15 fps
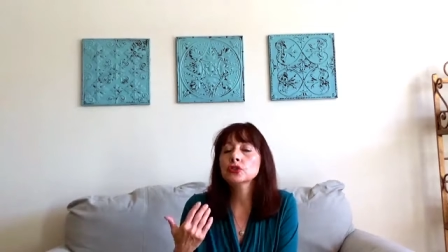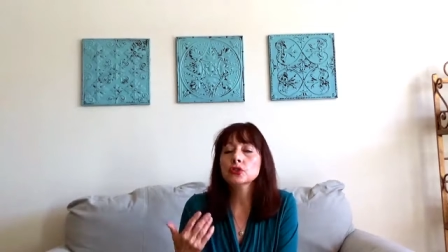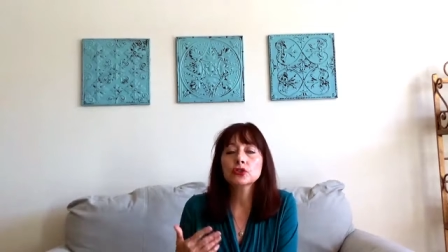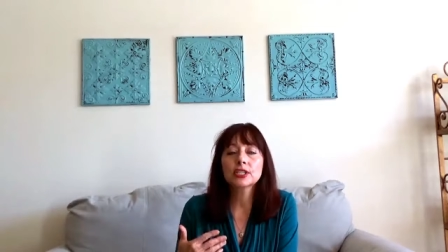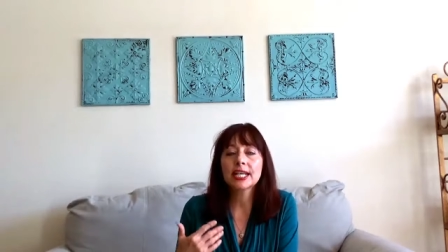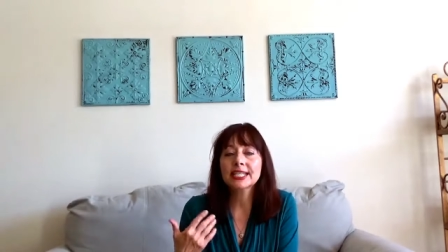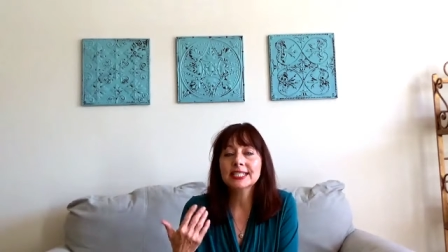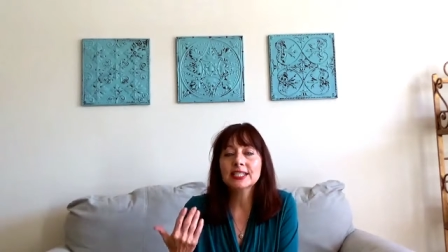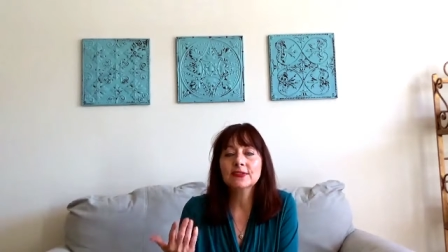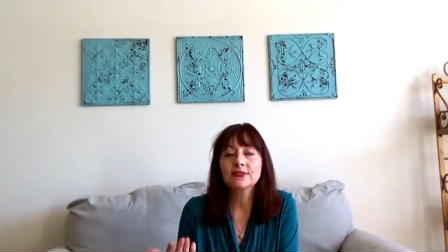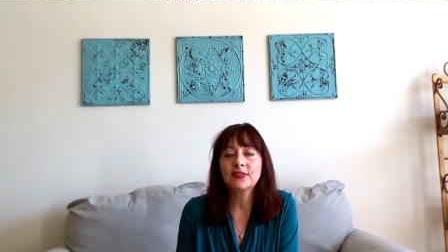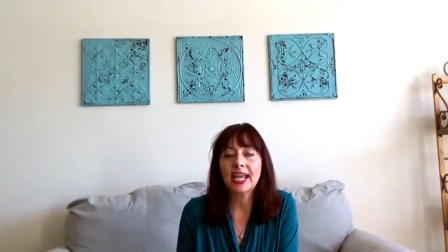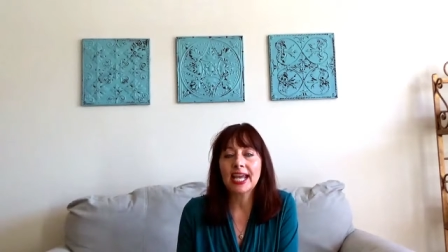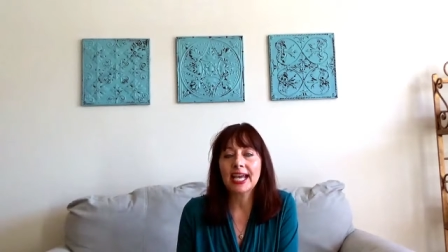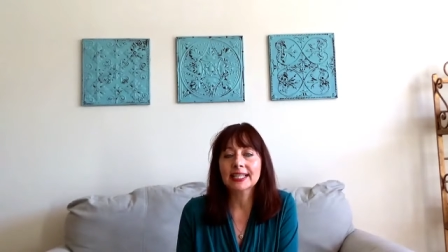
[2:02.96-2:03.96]
your day to
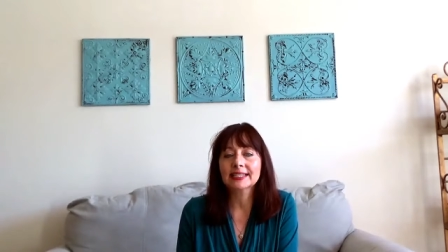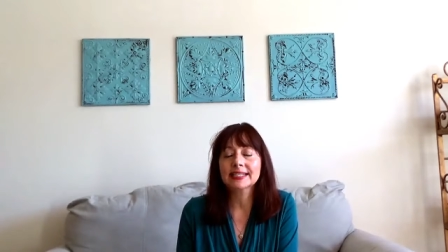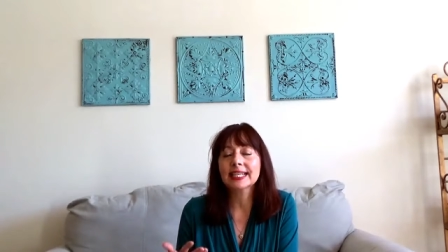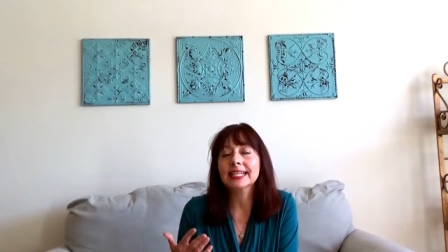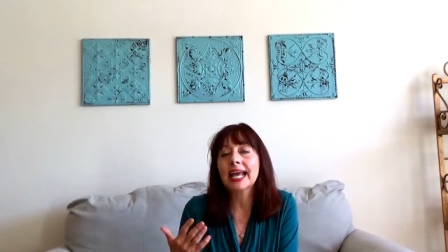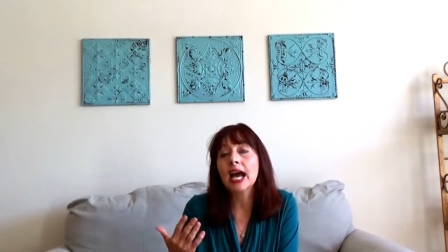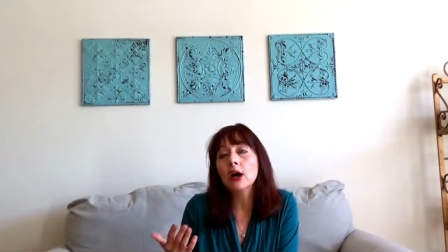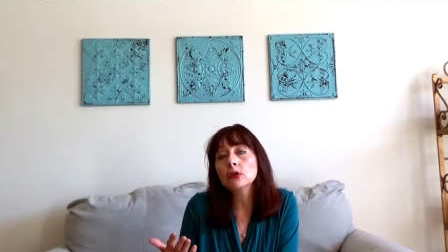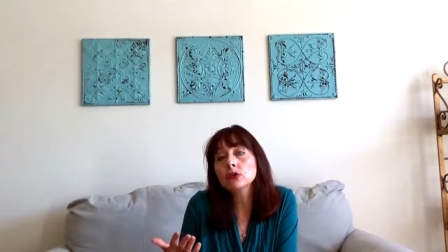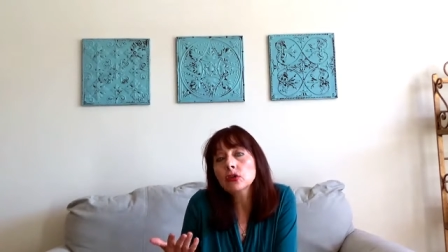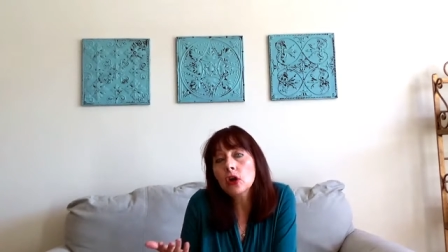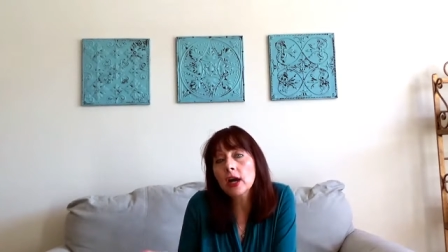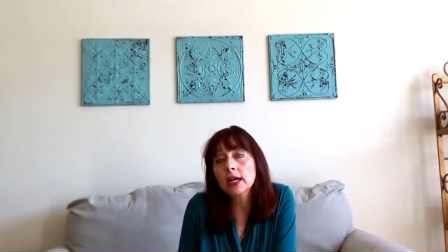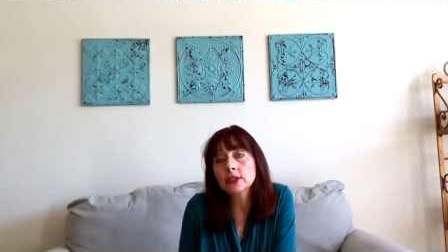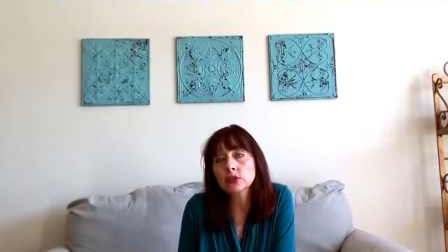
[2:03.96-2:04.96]
fast and how
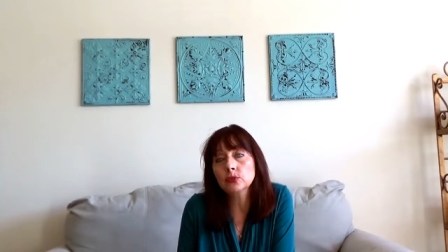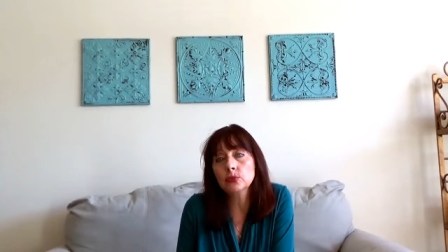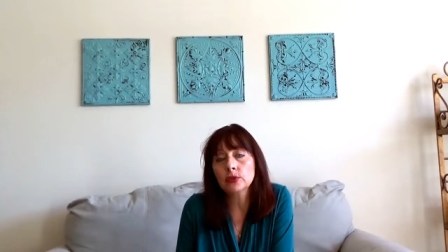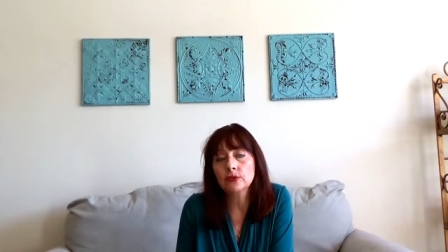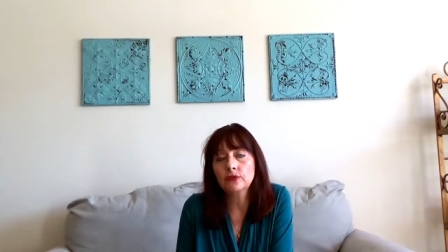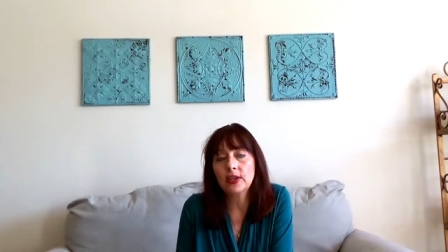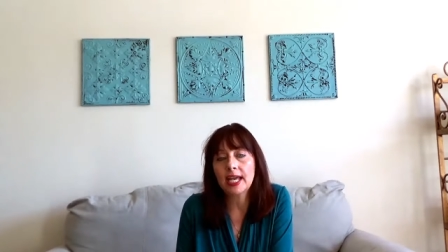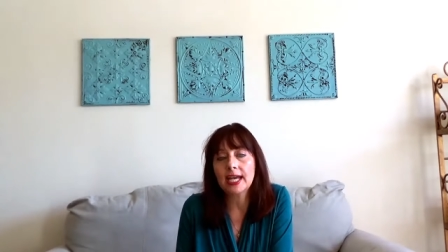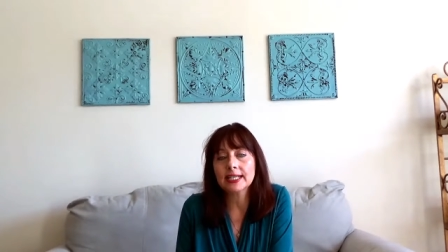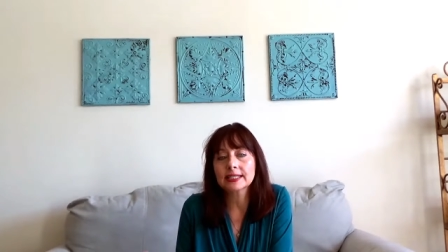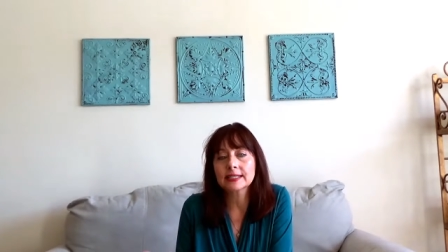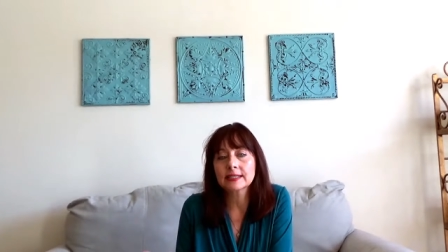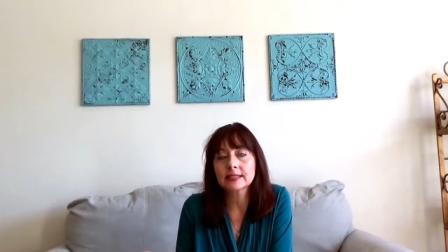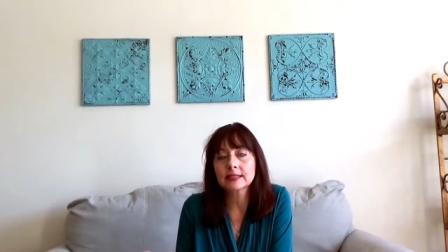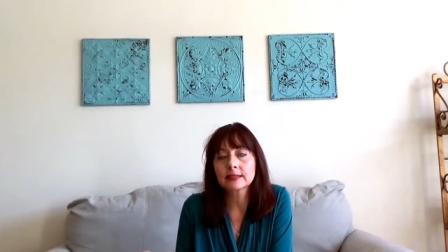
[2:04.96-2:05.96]
long you will
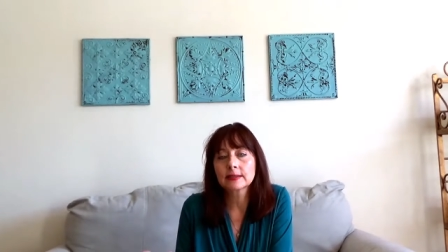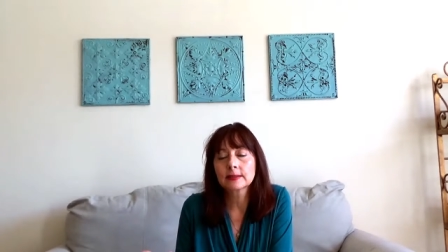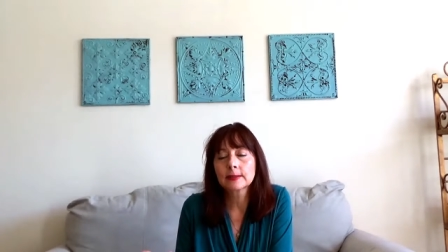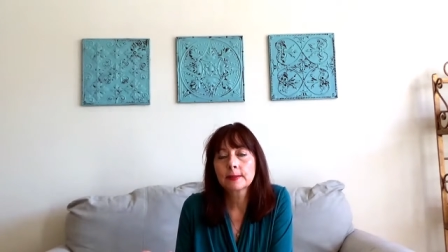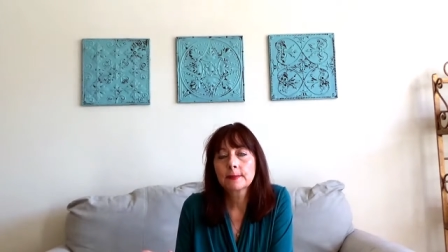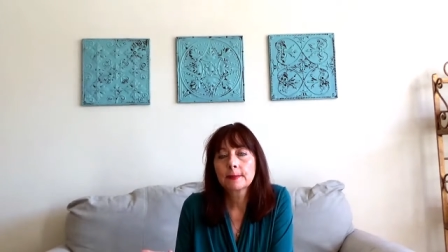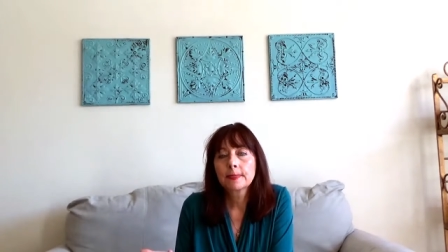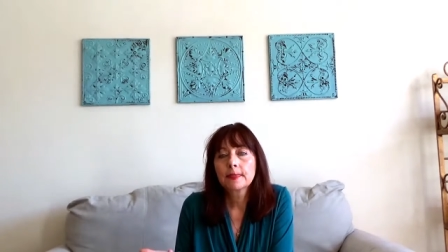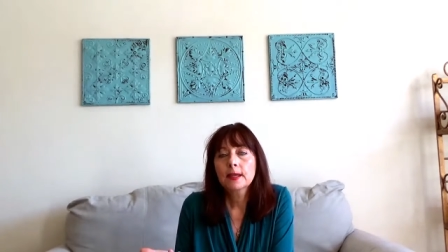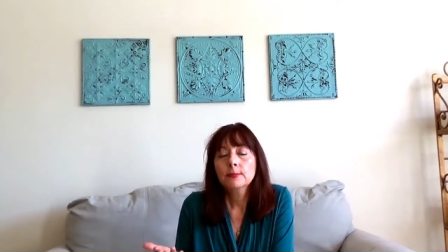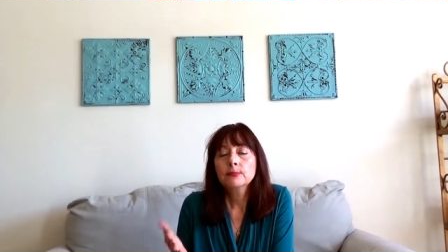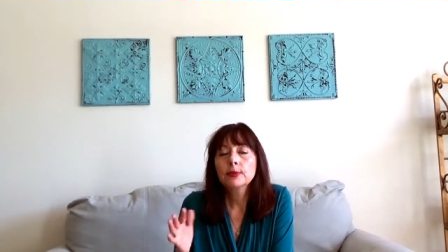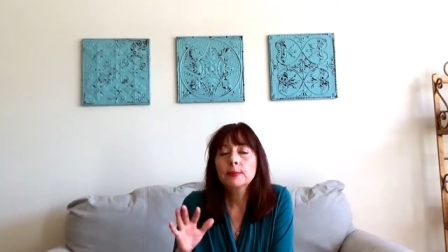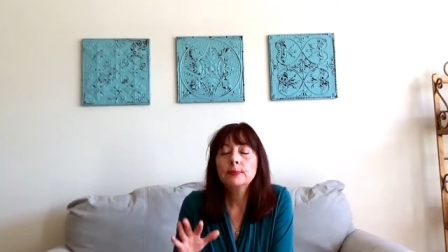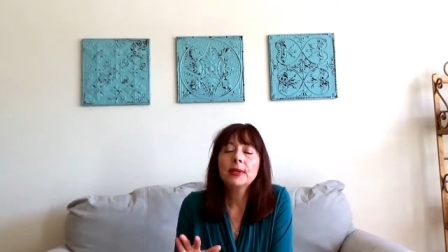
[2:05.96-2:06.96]
fast
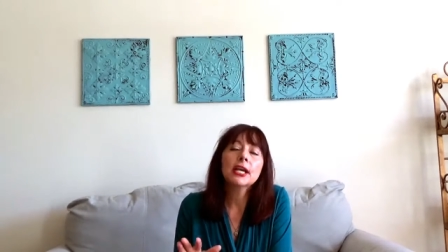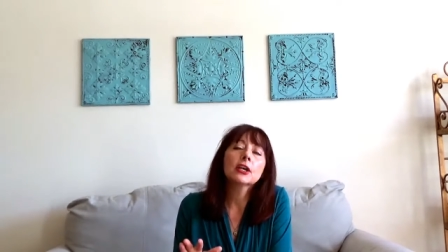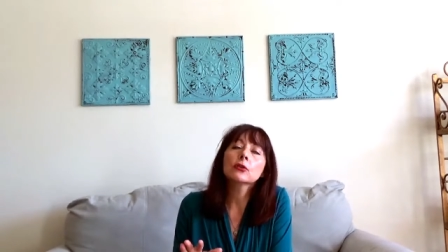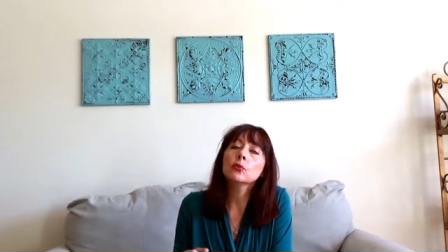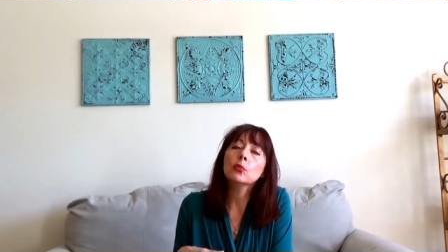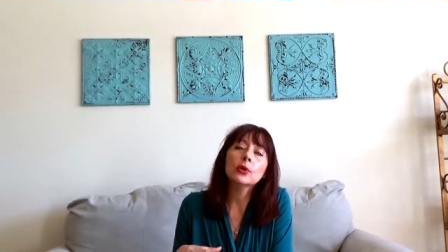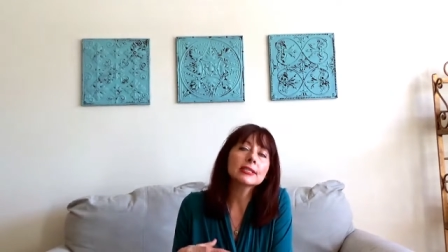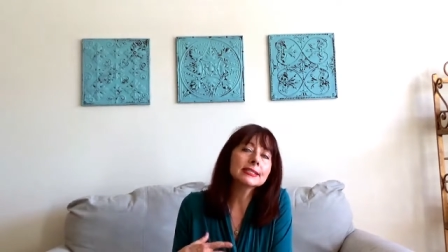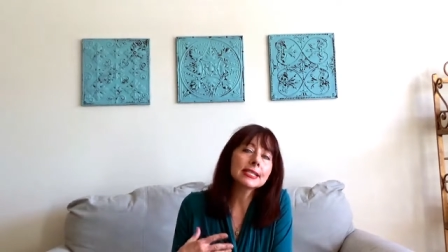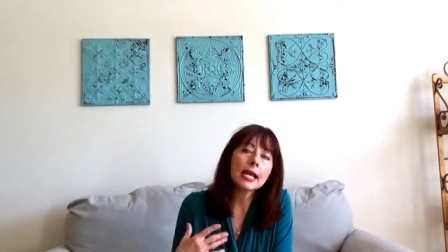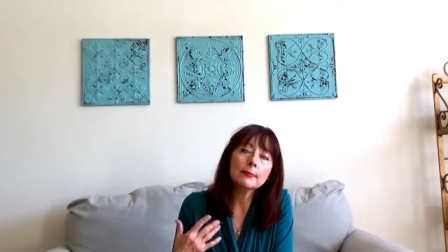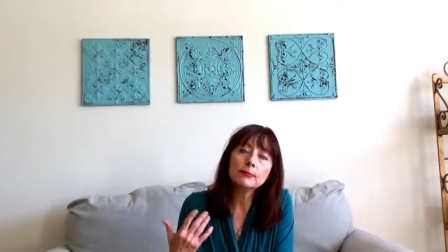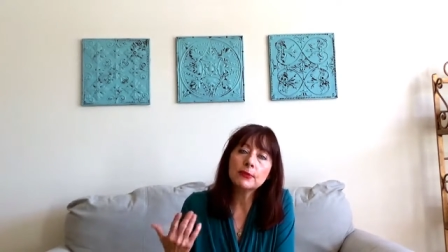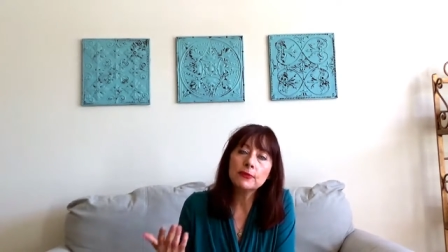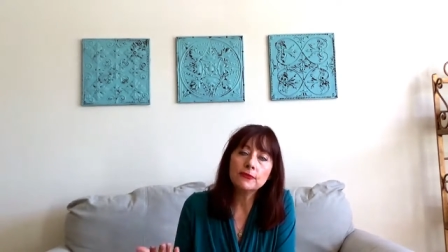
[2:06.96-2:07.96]
prepare what
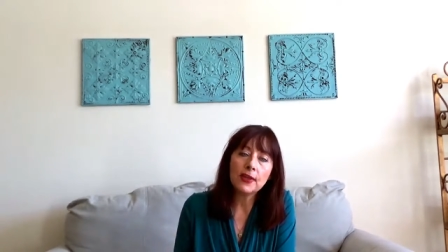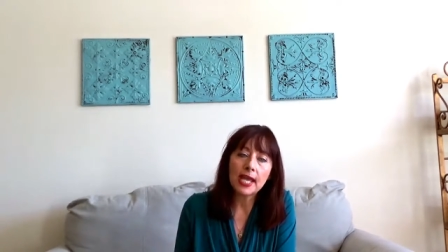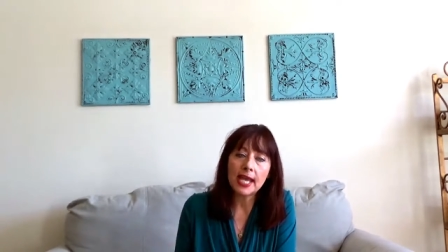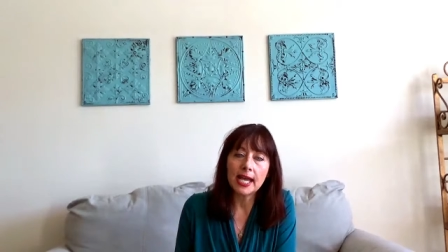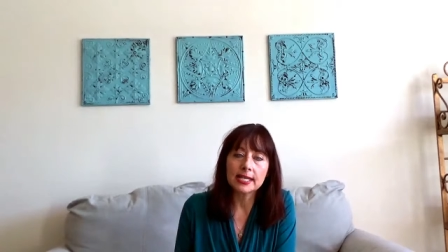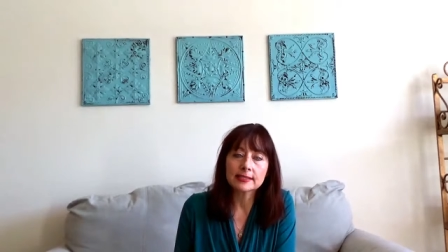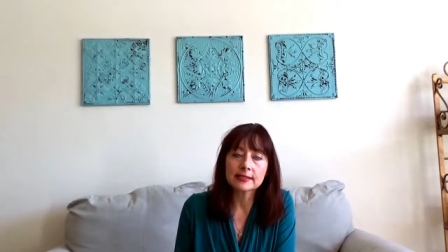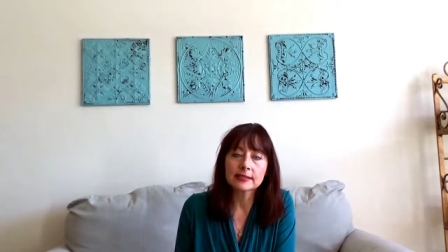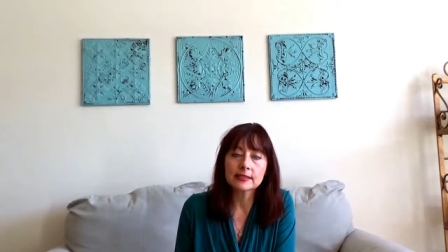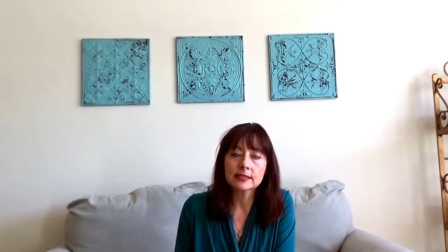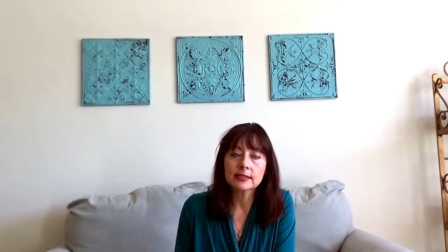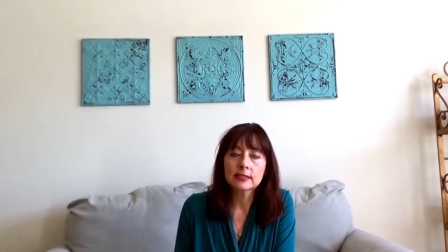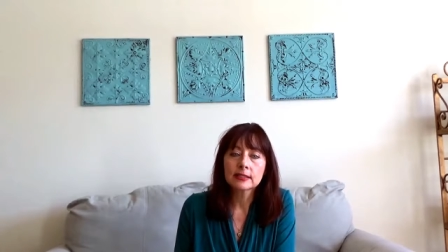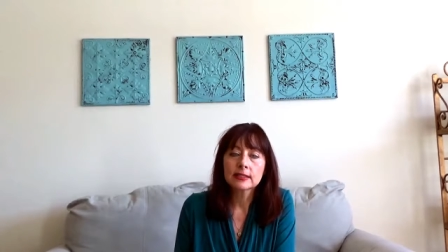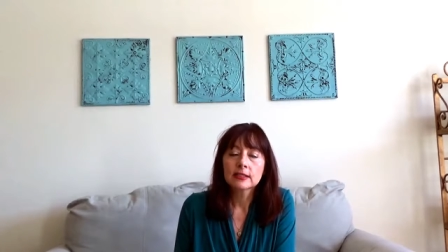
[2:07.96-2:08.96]
type of fast?